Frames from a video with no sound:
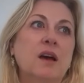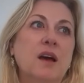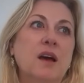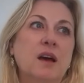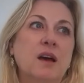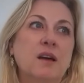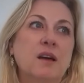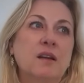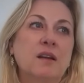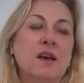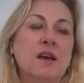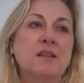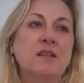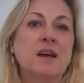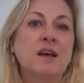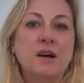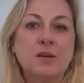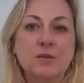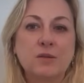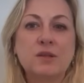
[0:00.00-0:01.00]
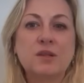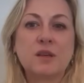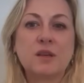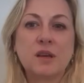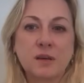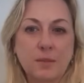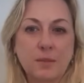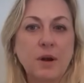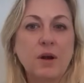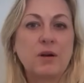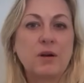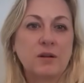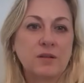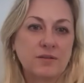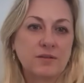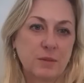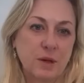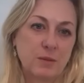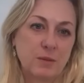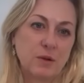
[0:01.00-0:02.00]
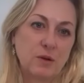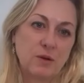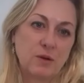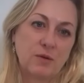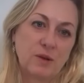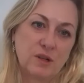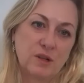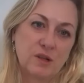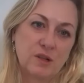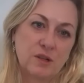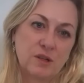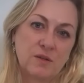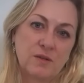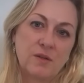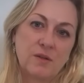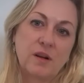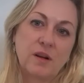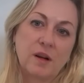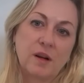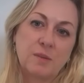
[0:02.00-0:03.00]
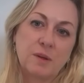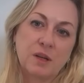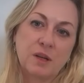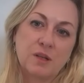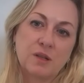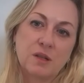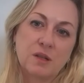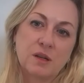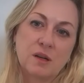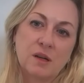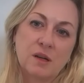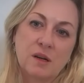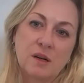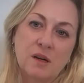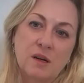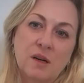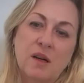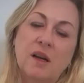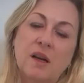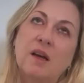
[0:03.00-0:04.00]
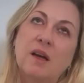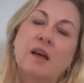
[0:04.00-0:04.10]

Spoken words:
and that was like part of my motivation for coming to her.